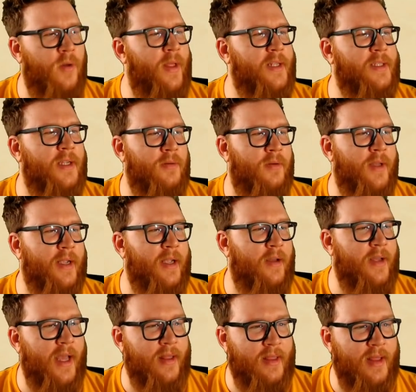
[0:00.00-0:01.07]
Oh, that's not rolling
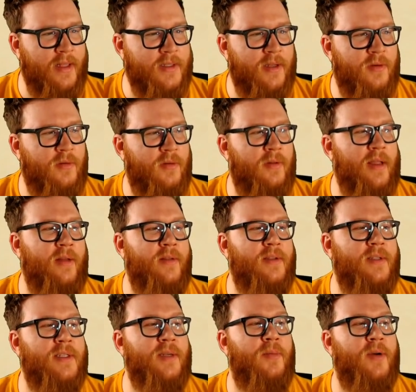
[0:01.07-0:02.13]
out yet. That's going to roll out
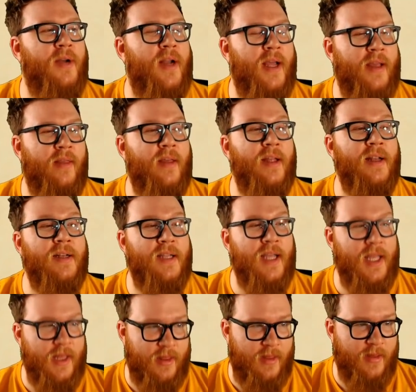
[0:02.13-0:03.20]
December 9th and
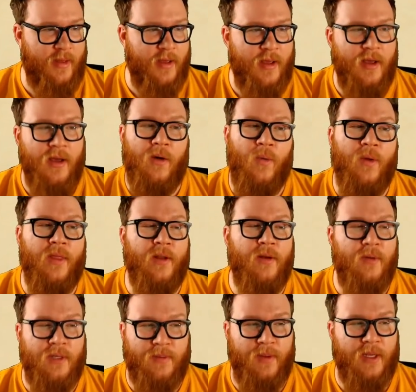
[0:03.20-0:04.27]
10th with the
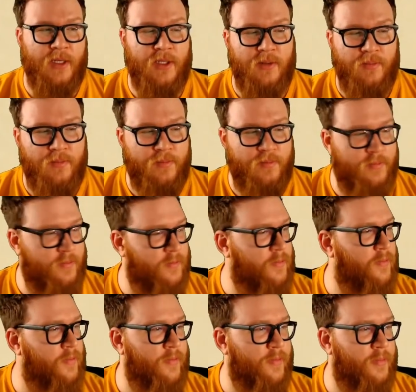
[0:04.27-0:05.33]
new expansion,
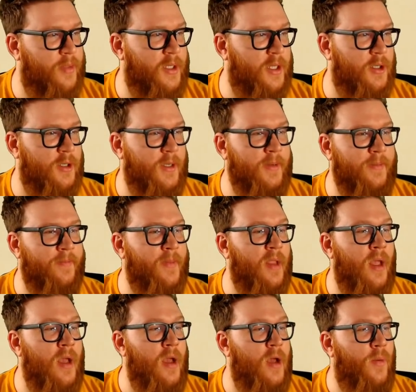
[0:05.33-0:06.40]
potentially.
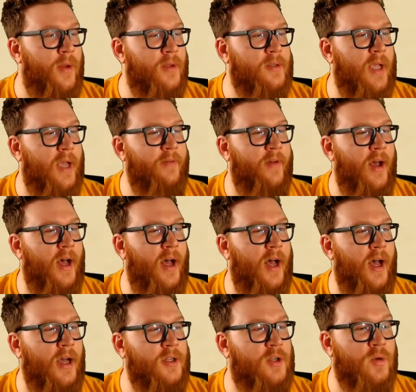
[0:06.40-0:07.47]
We also have
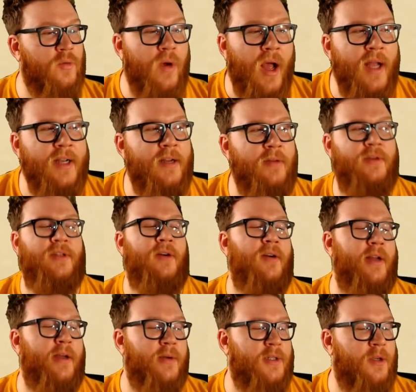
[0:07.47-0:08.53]
uh, Tyrande
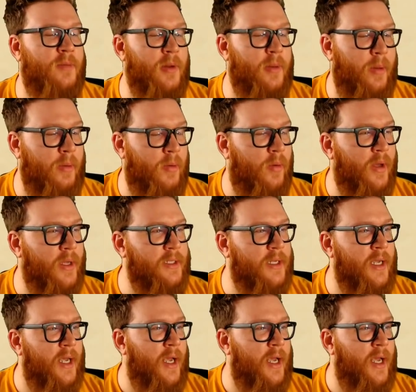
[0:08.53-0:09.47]
returning, which so many people want.